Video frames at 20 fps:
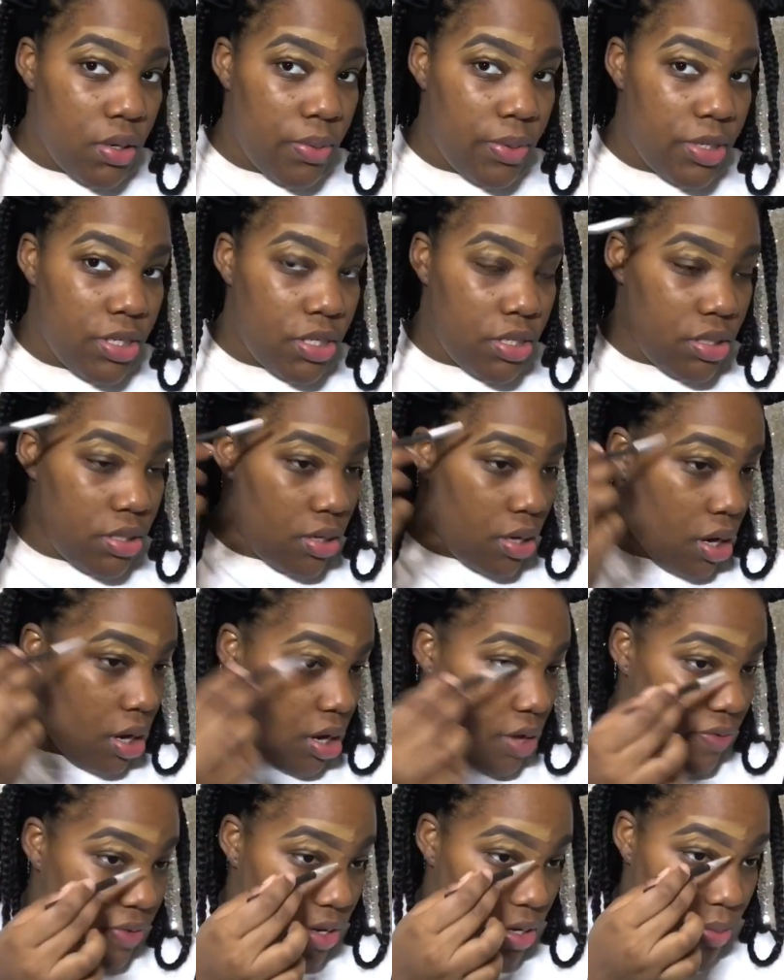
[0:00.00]
just
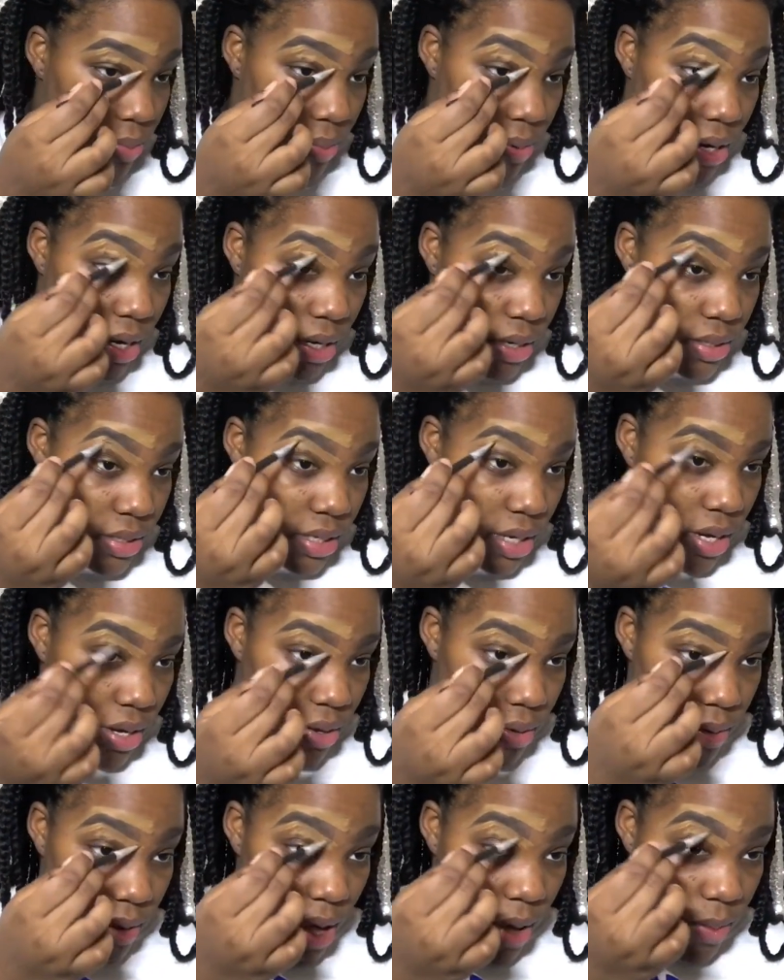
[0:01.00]
carving the brows
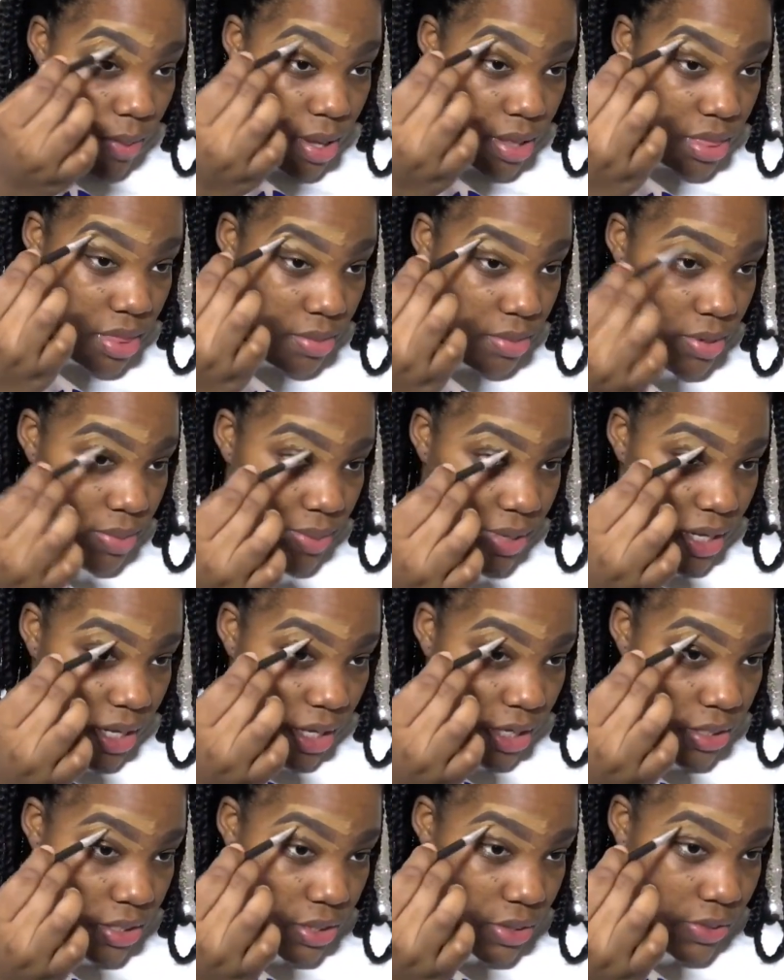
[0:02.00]
out. I want them to be
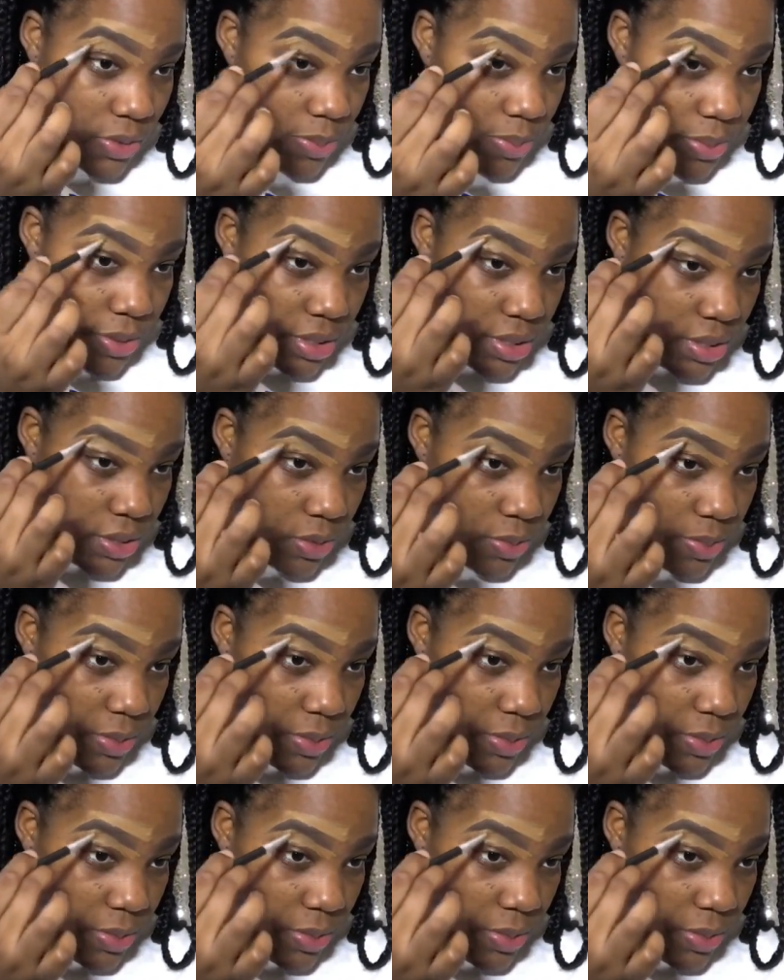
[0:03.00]
like super, super